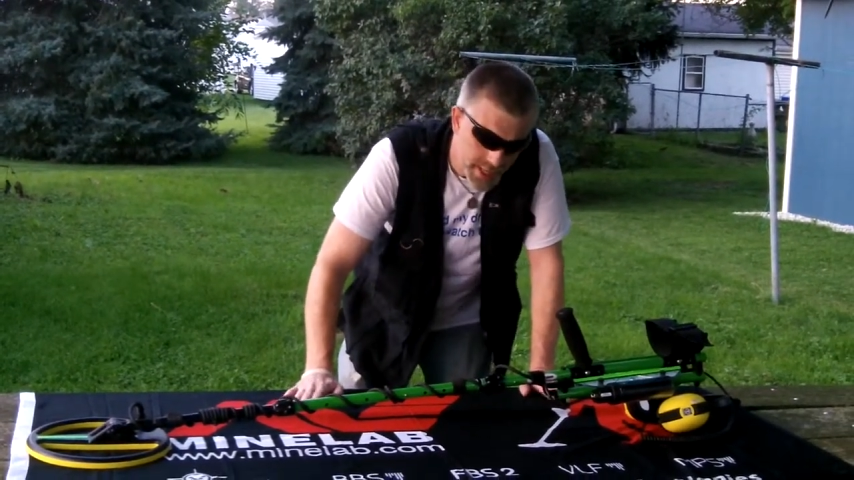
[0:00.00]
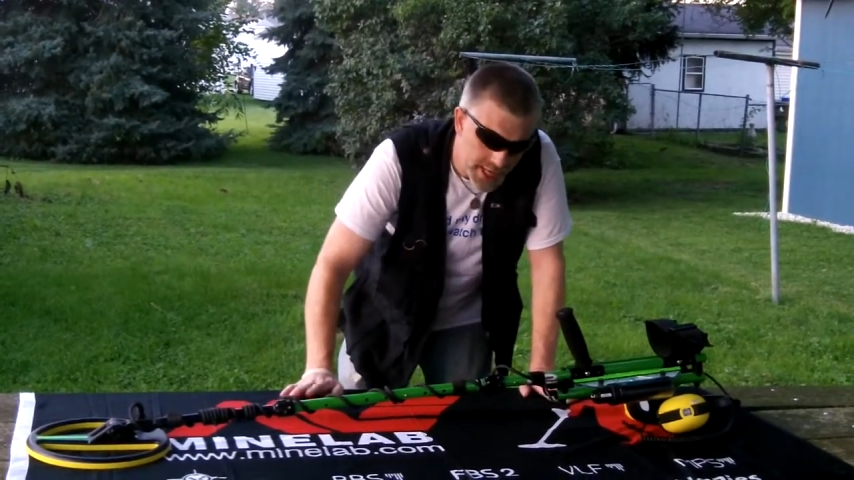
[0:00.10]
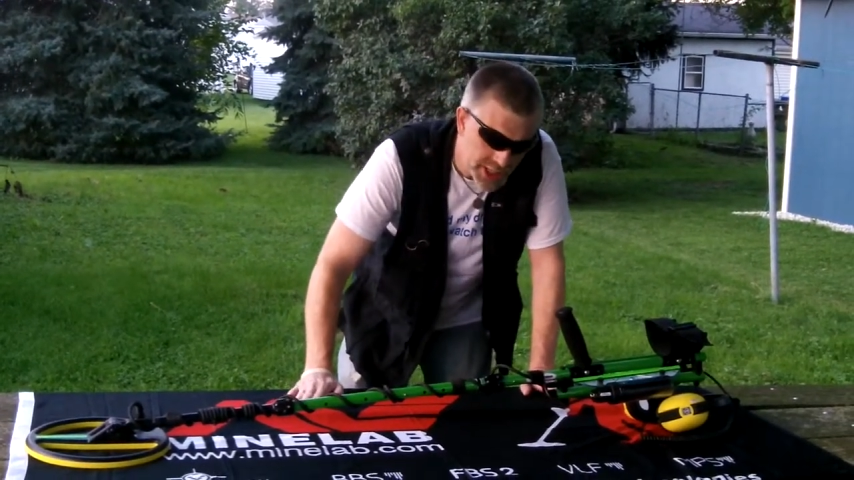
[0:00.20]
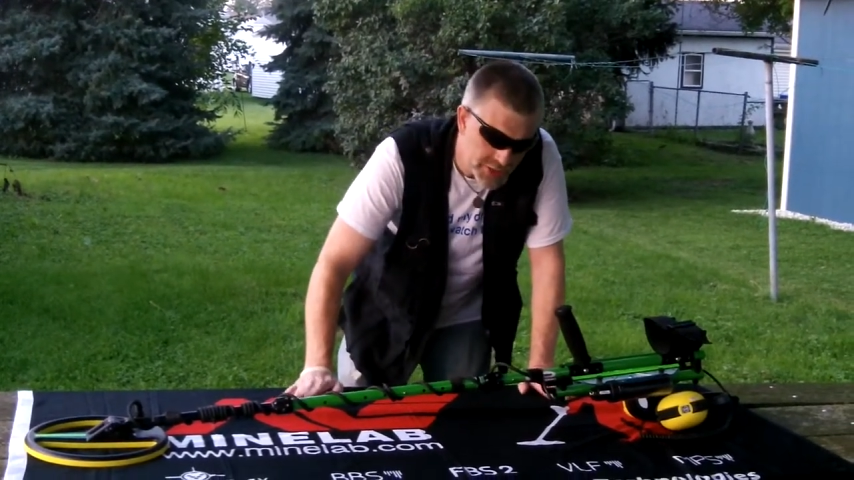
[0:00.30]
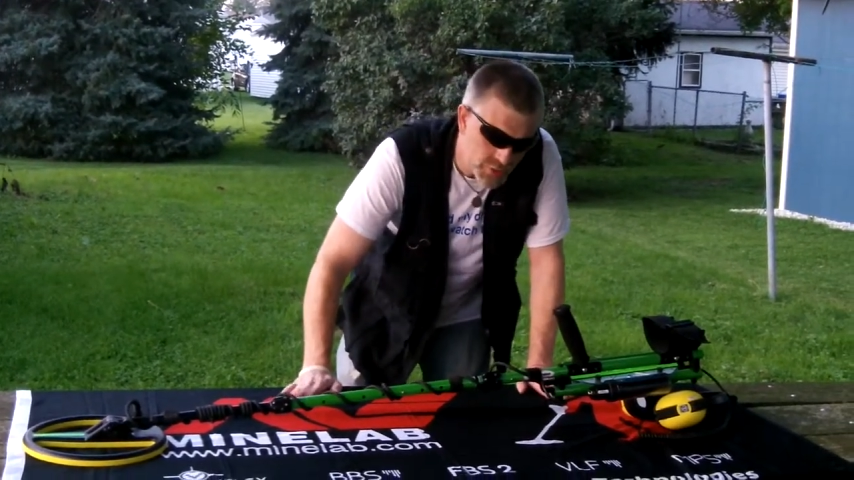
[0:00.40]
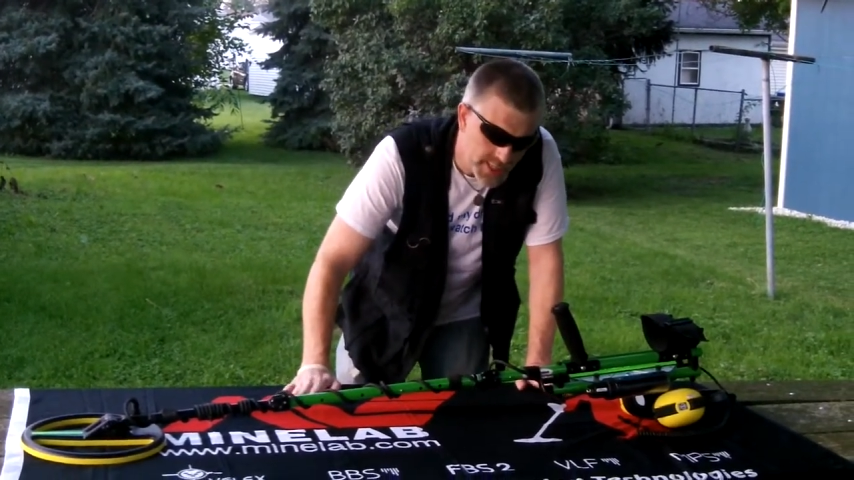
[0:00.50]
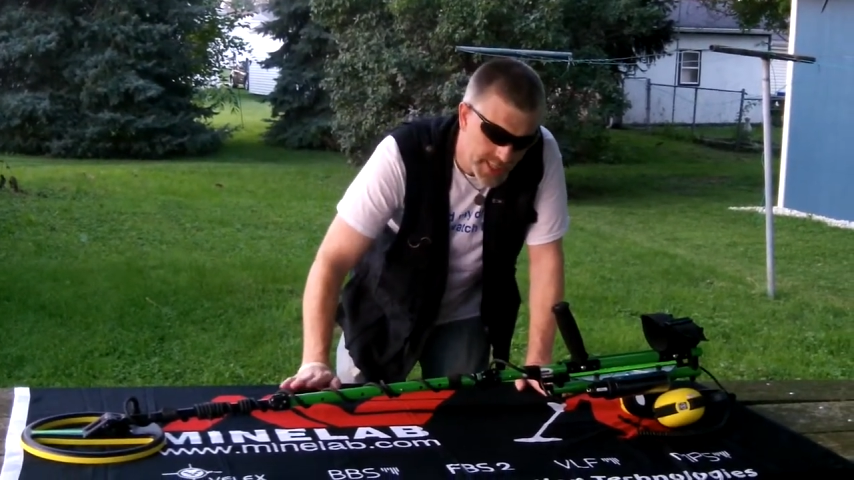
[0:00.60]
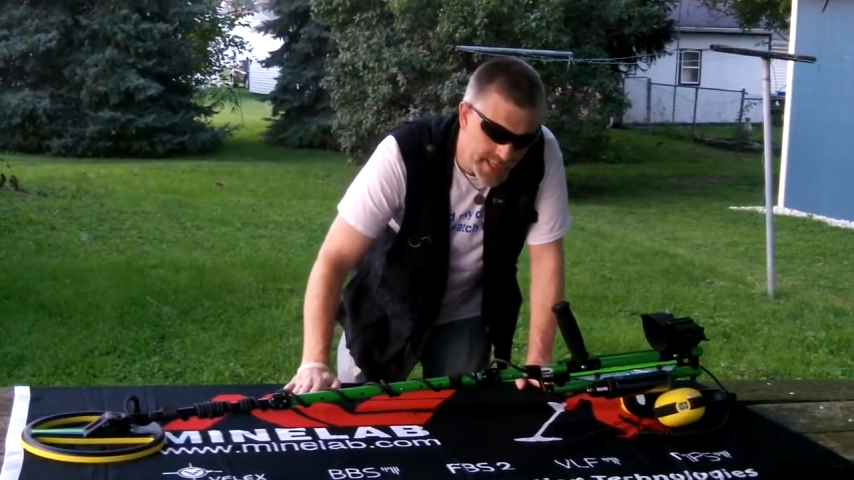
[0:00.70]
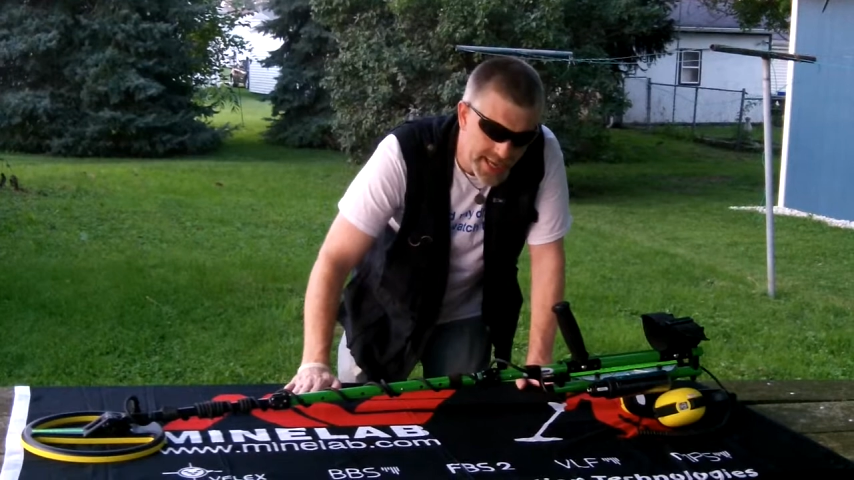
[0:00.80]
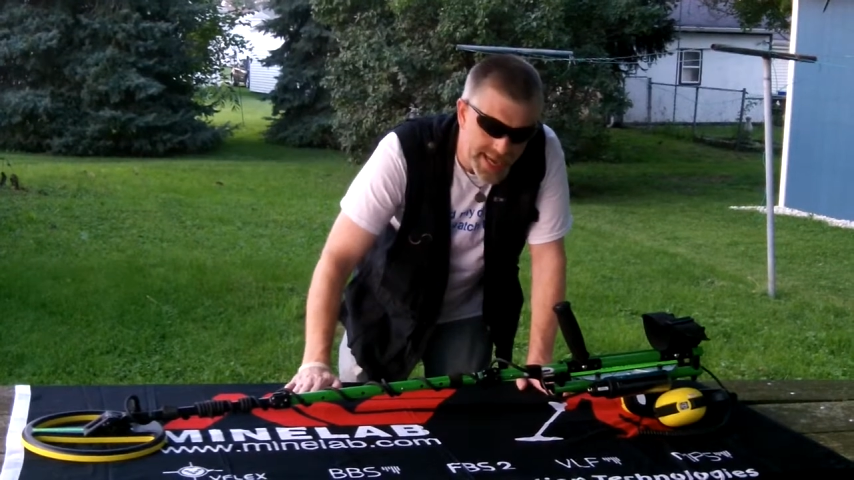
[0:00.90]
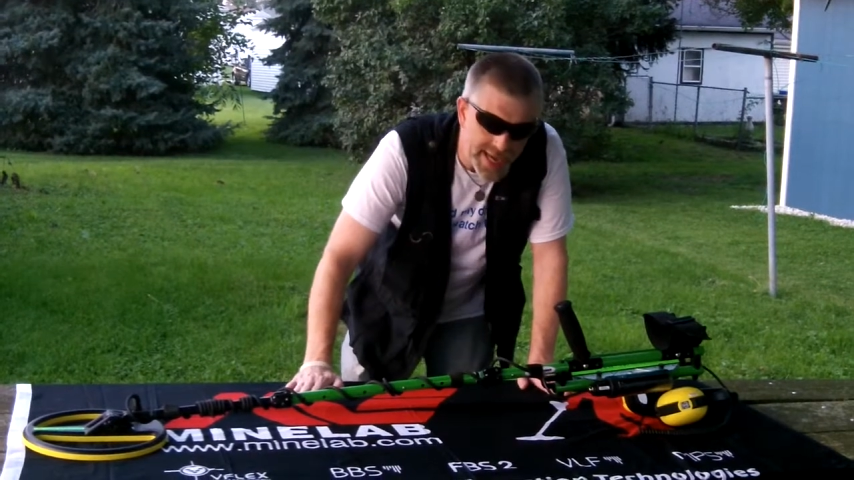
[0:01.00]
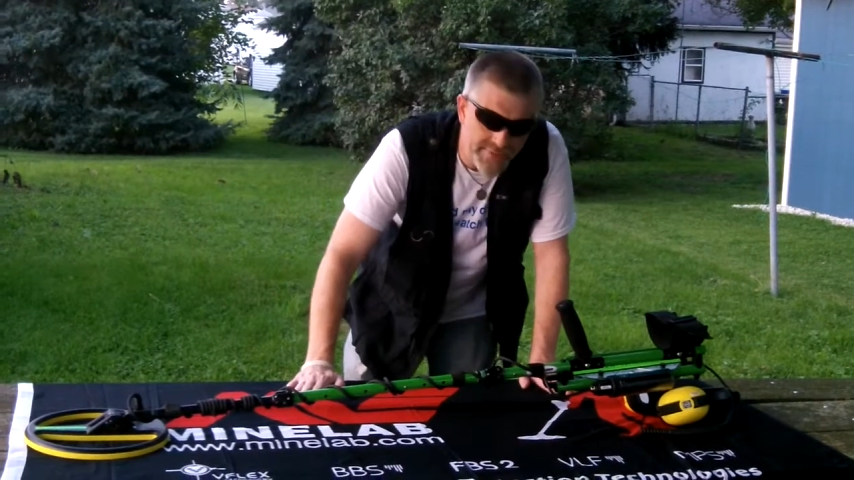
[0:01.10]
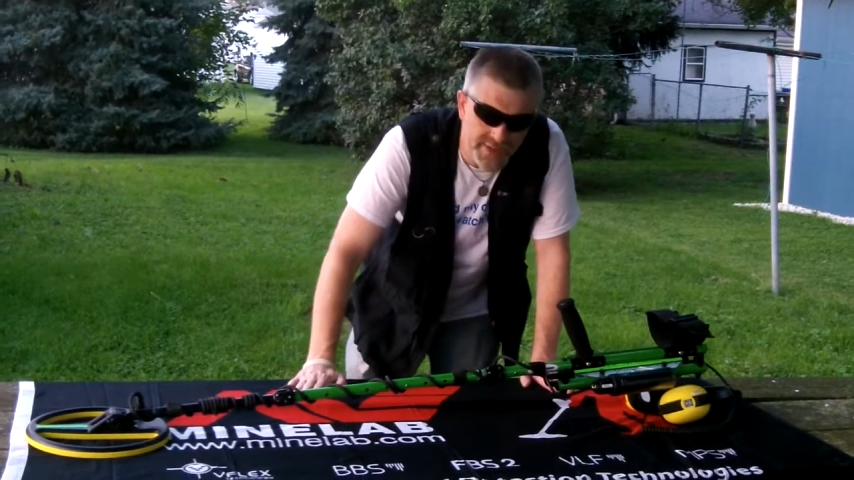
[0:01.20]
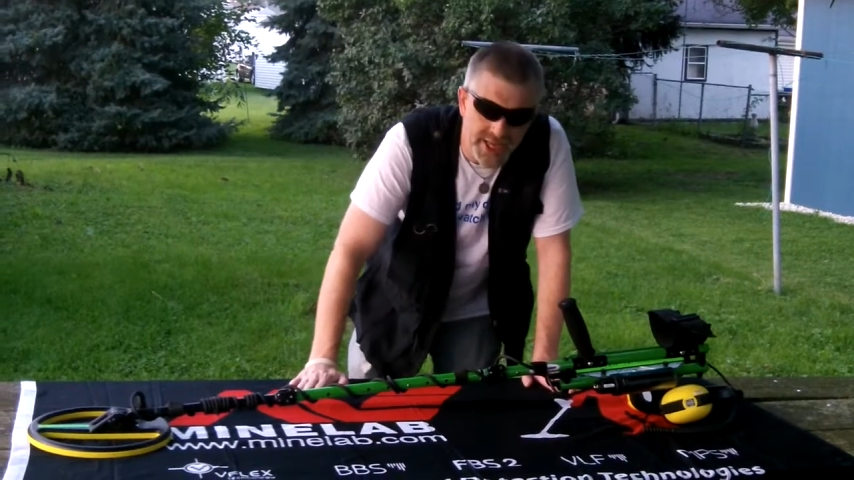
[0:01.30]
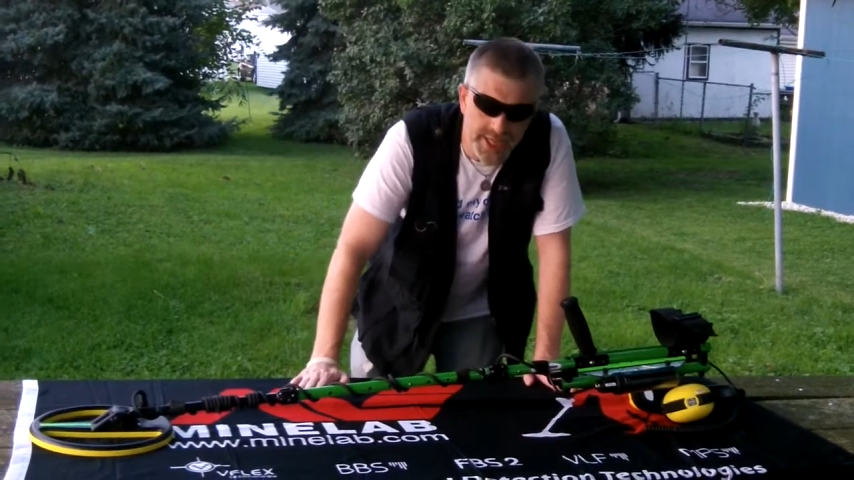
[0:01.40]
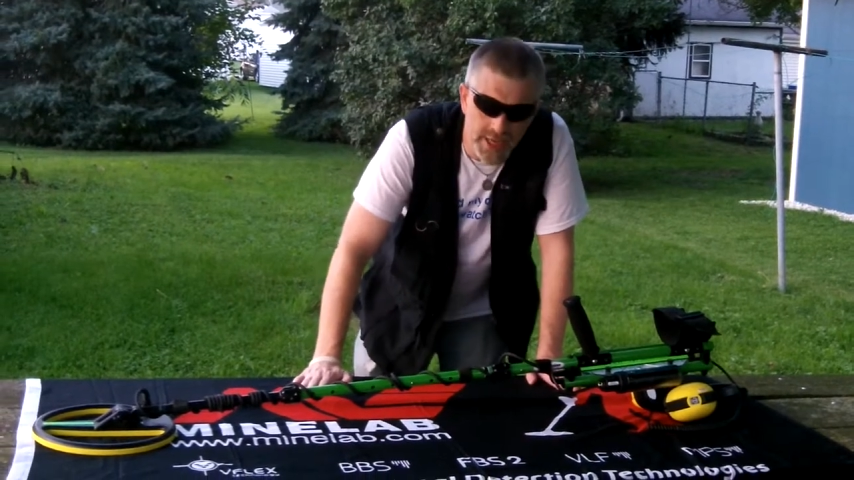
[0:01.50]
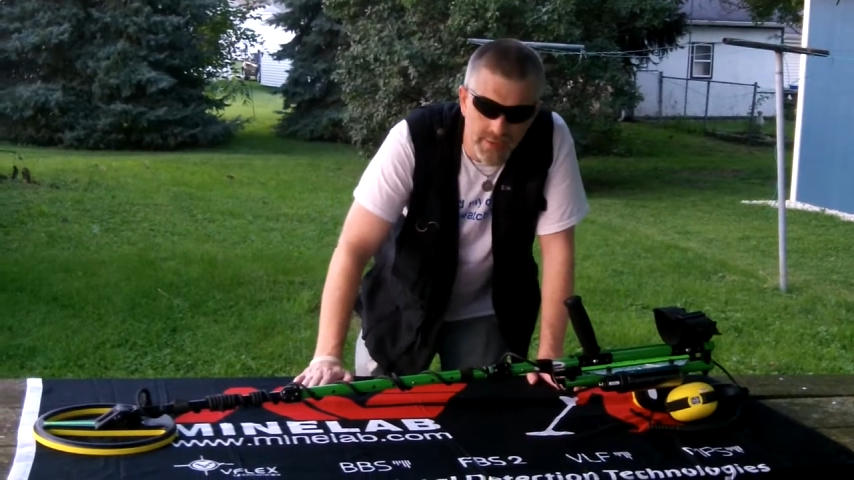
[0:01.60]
actually have a